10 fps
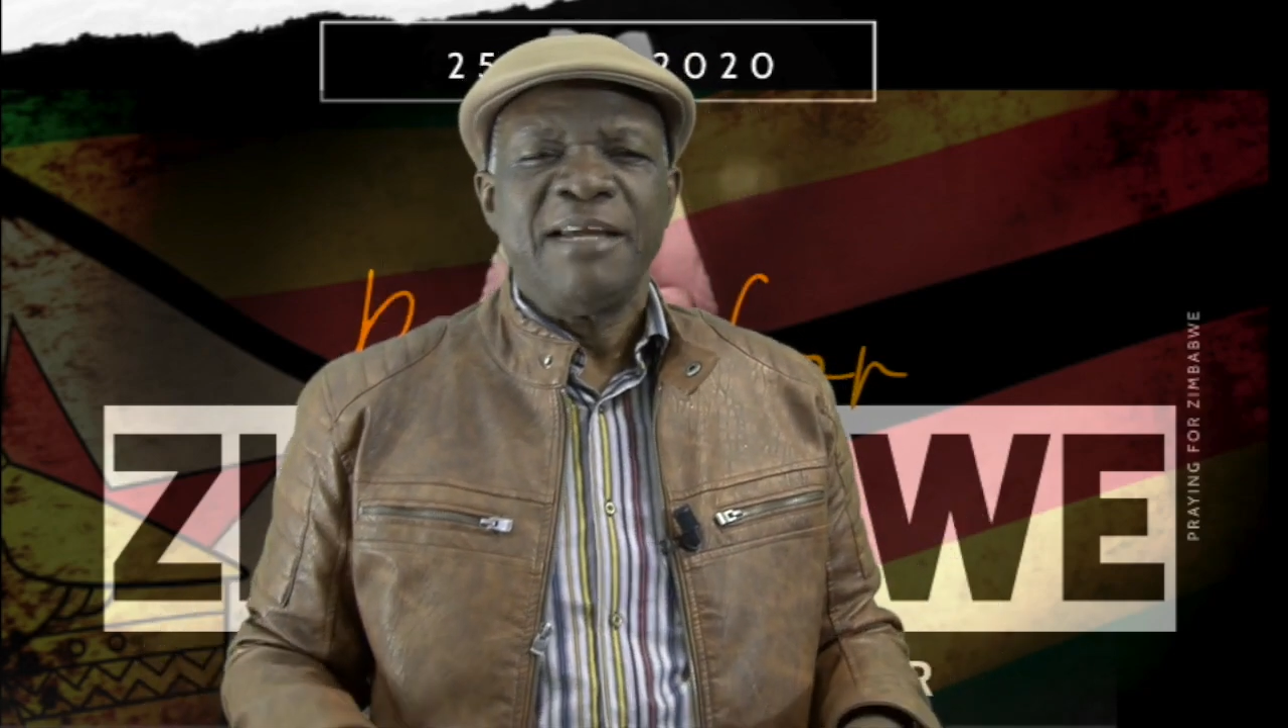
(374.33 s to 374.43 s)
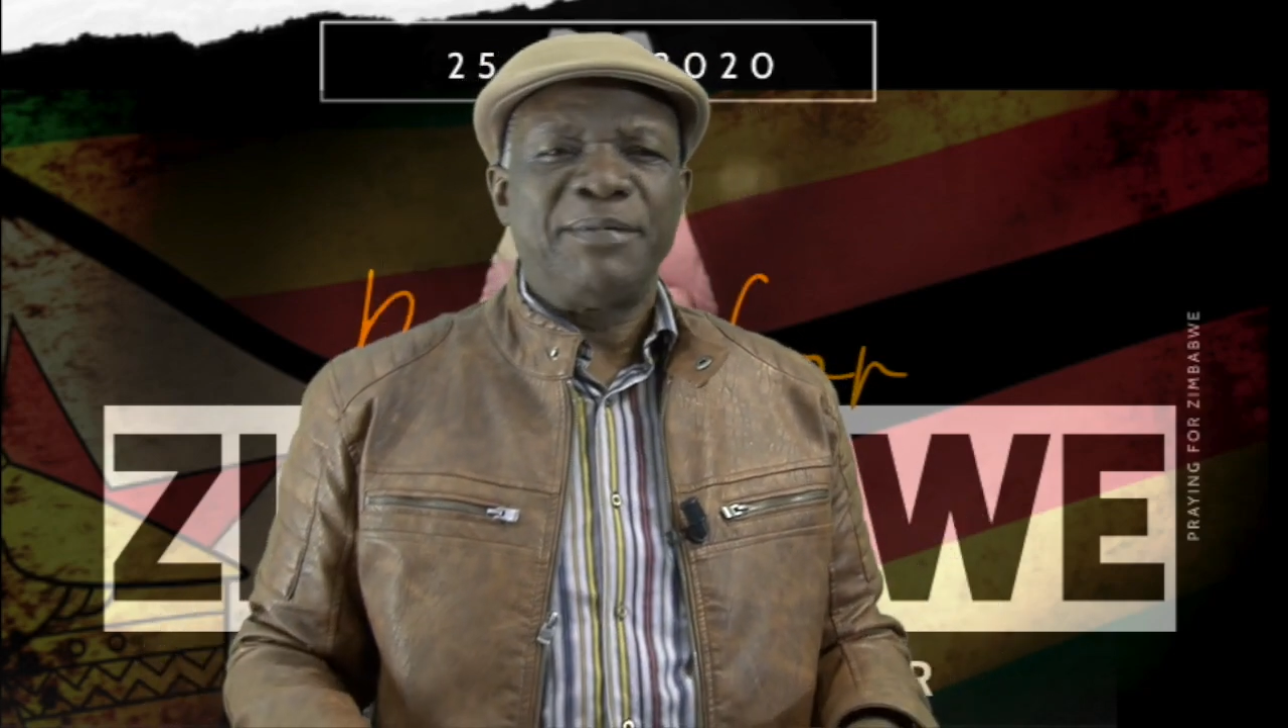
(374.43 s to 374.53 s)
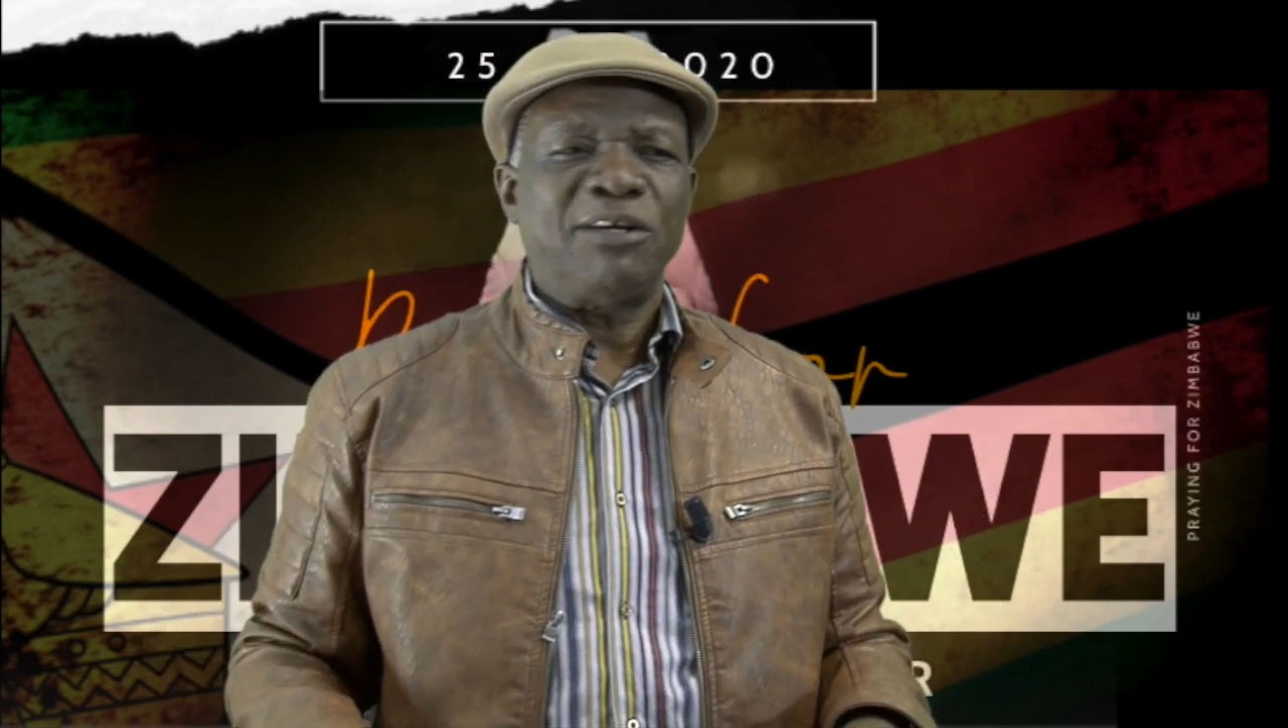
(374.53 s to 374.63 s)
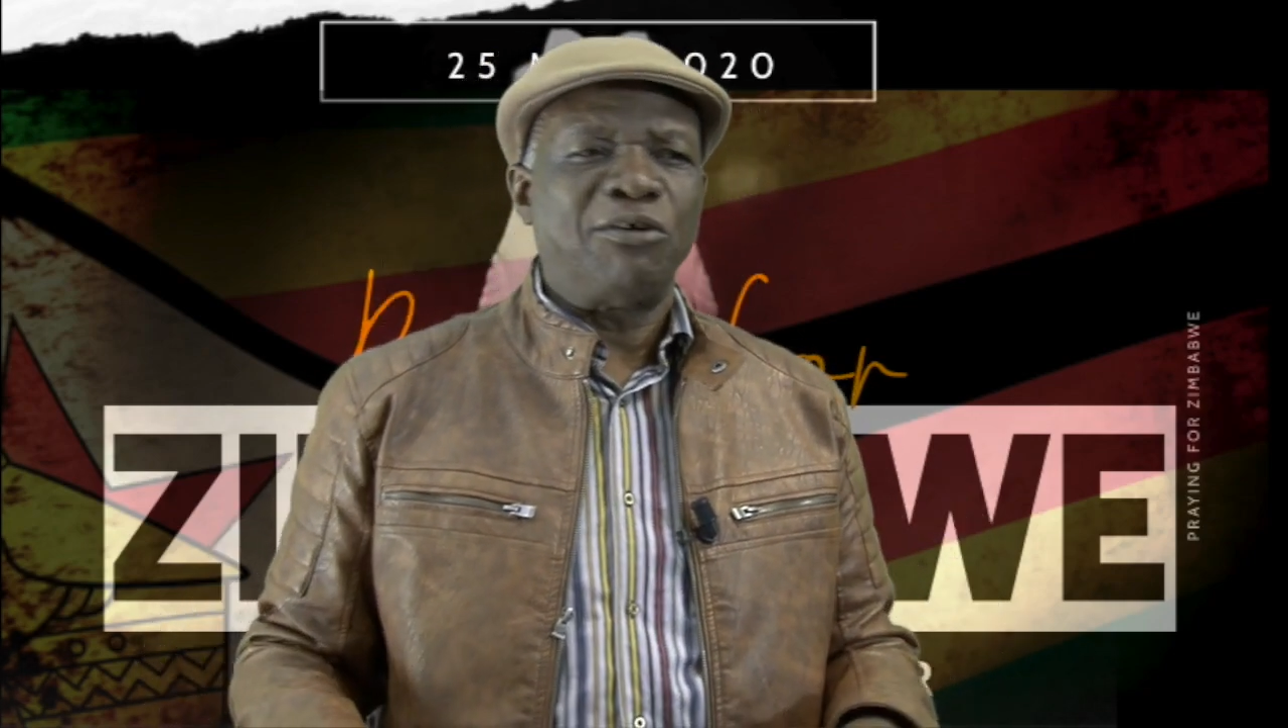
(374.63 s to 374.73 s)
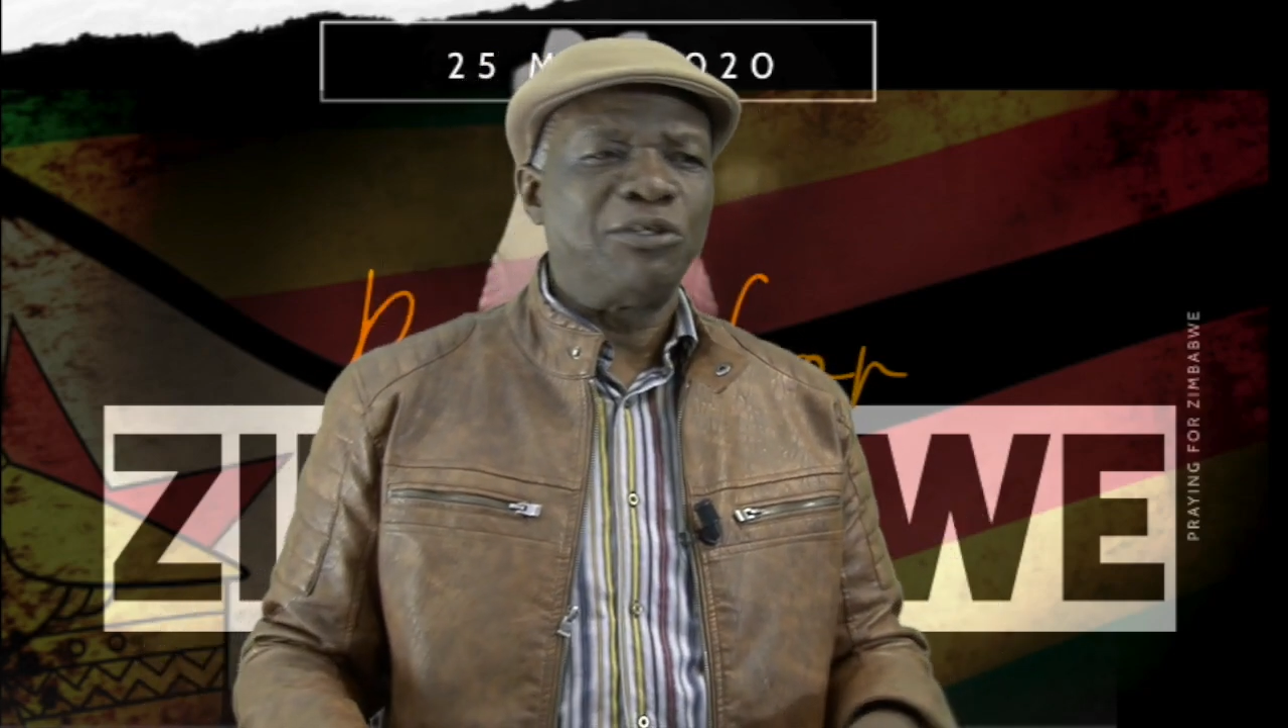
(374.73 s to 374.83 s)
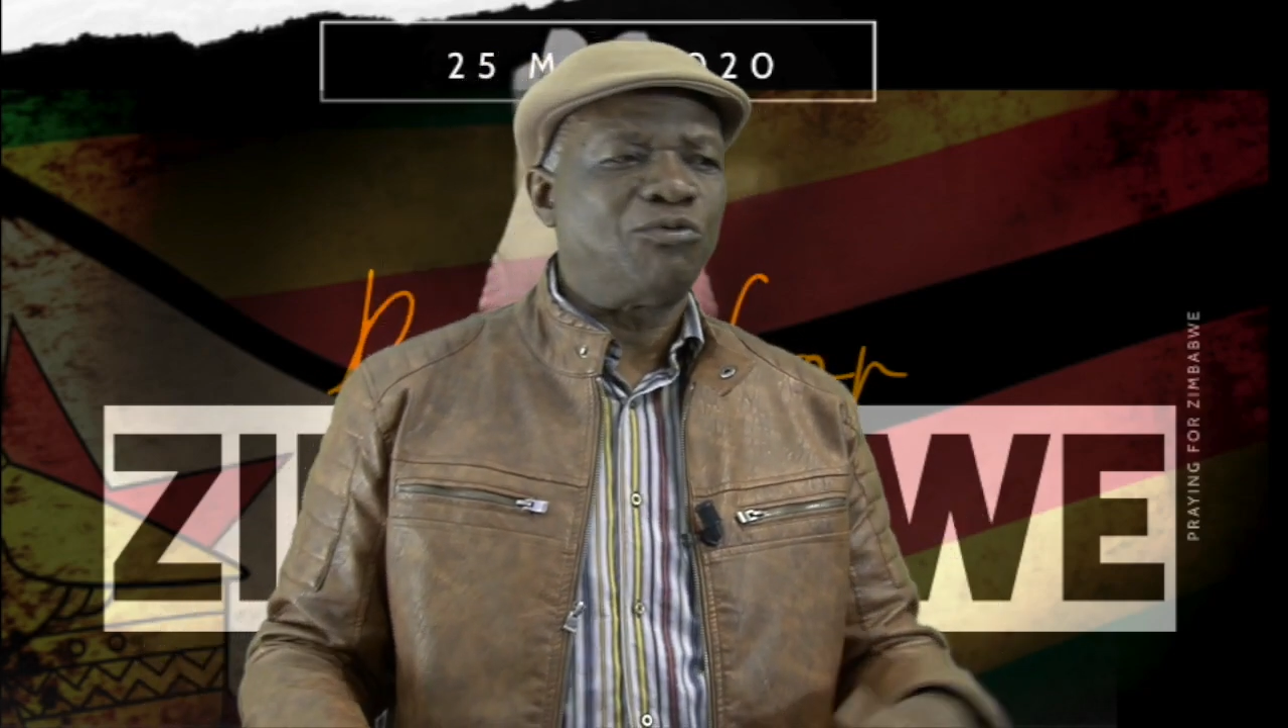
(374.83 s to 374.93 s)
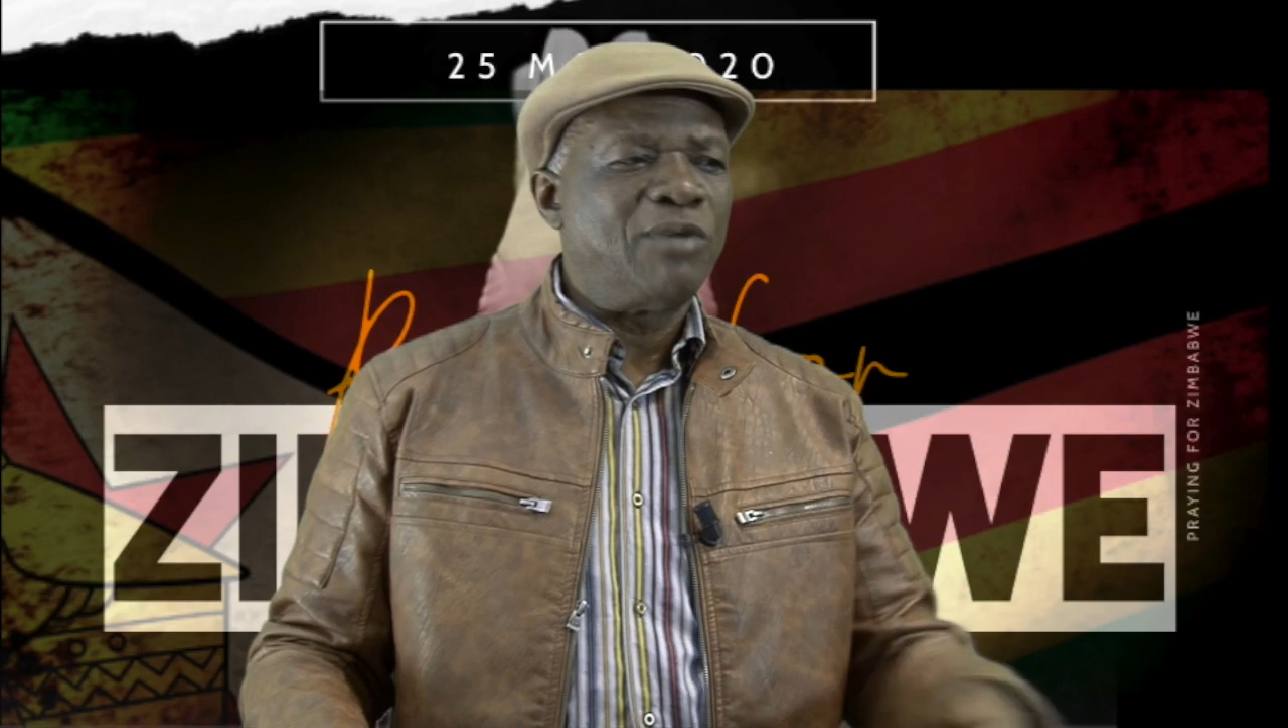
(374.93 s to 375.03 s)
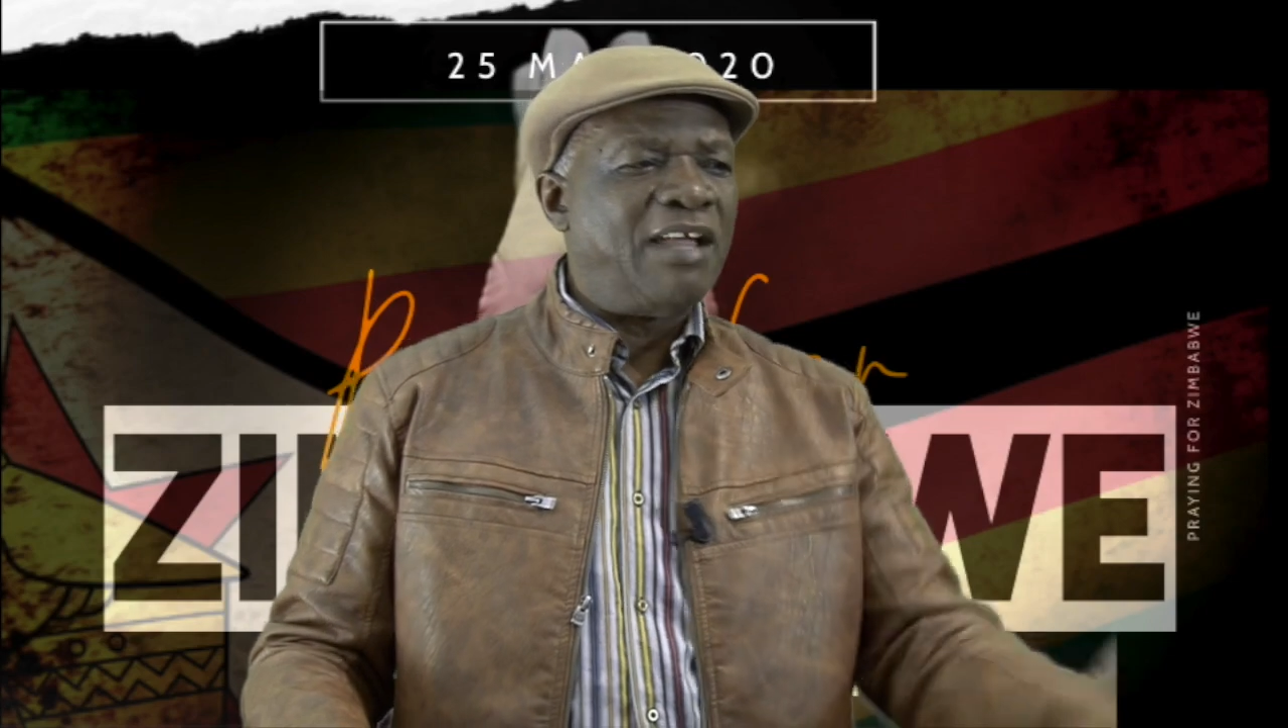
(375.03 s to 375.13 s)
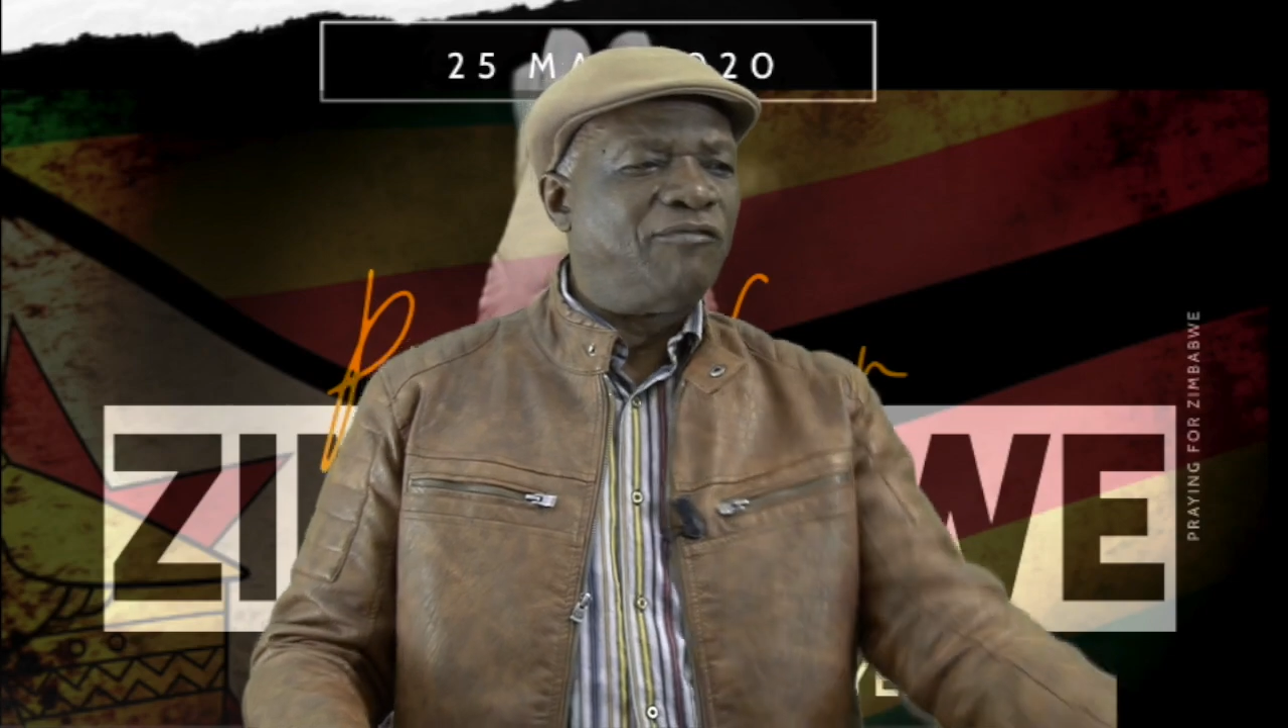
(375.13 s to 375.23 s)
because we